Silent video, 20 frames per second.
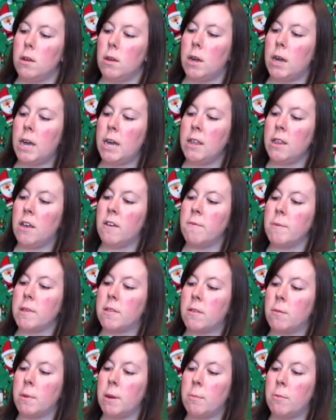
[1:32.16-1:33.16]
I love me
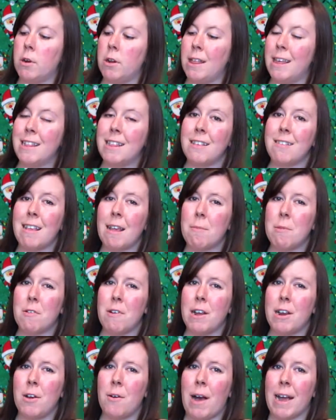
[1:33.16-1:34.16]
some amaretto. Like this
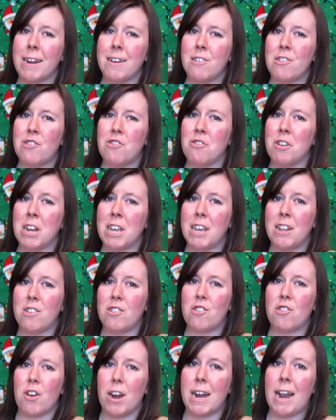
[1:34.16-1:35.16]
amaretto, I can just drink it
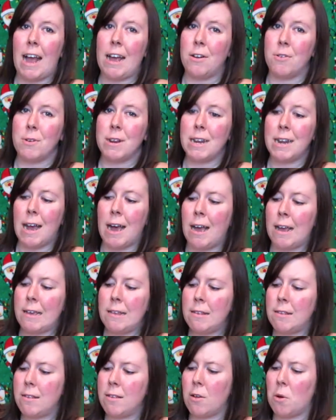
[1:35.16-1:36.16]
straight. I don't need
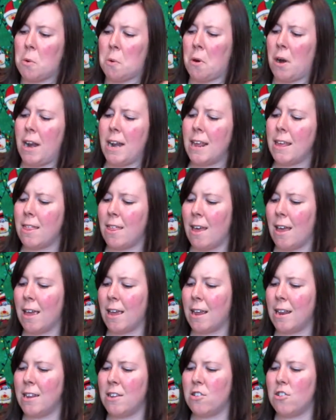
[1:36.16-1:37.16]
ice or anything,
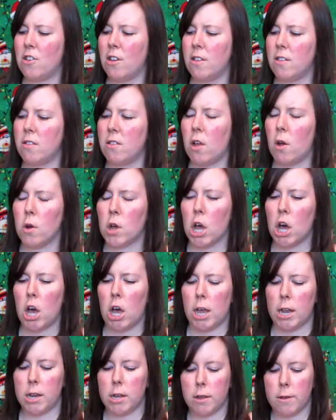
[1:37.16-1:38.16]
and it's just so good.
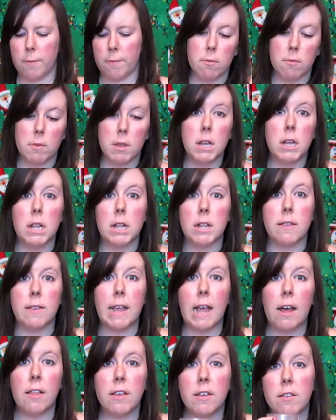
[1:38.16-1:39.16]
See
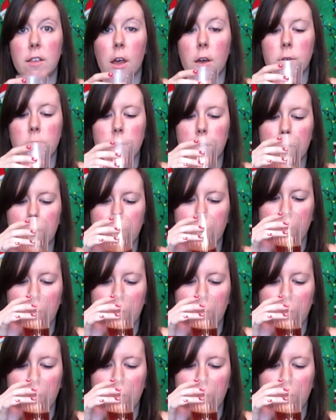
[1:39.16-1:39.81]
how this goes.